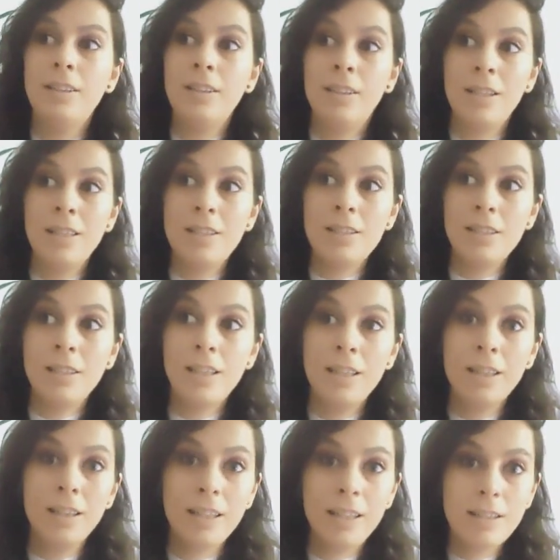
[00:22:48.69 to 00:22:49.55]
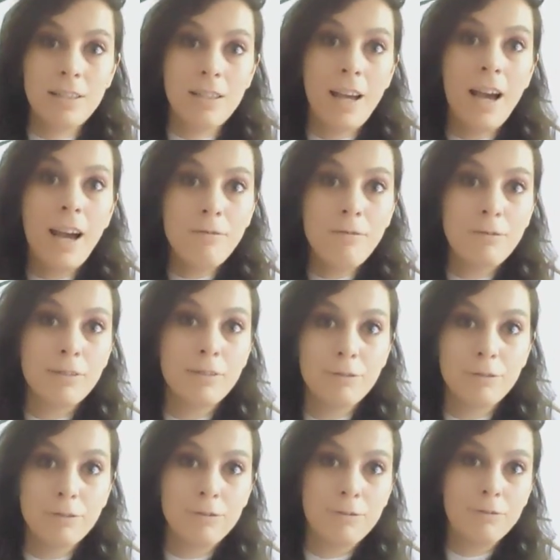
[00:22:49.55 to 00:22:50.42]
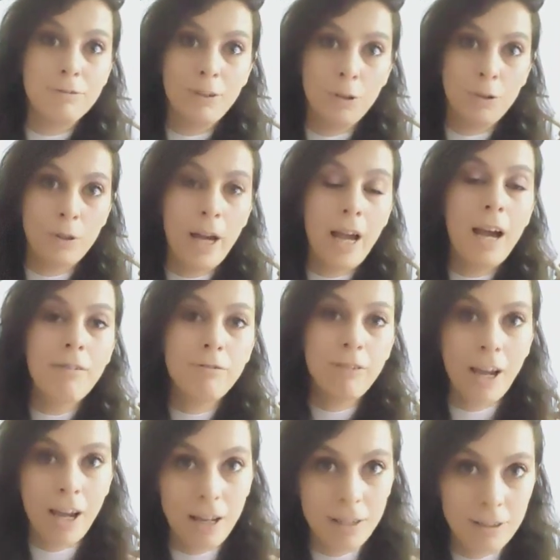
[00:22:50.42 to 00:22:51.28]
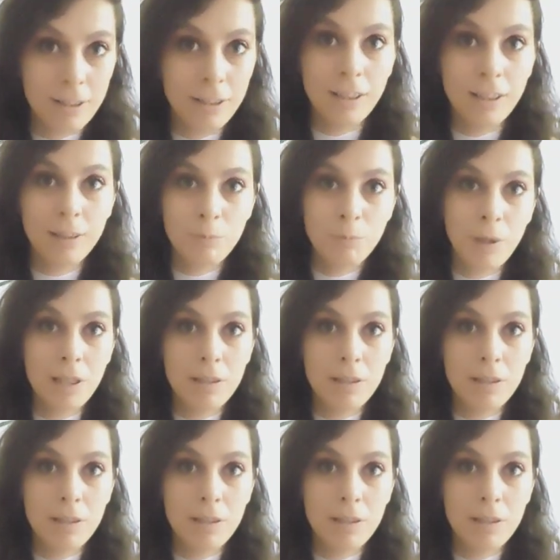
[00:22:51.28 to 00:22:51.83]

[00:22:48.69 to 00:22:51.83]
And I say that's half of, you know, half-assing it,